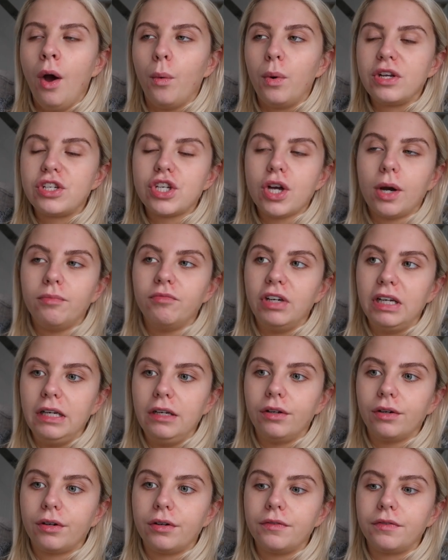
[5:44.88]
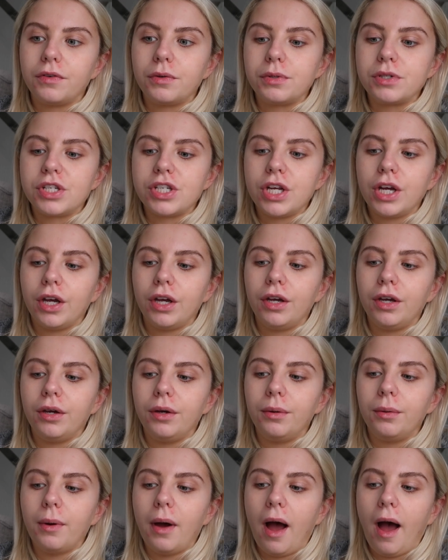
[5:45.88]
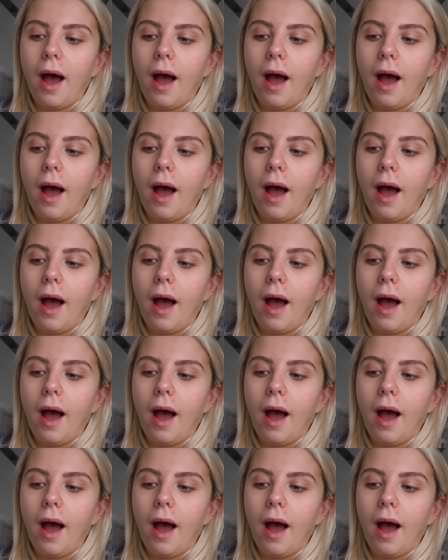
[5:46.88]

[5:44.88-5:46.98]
which I'm really looking forward to.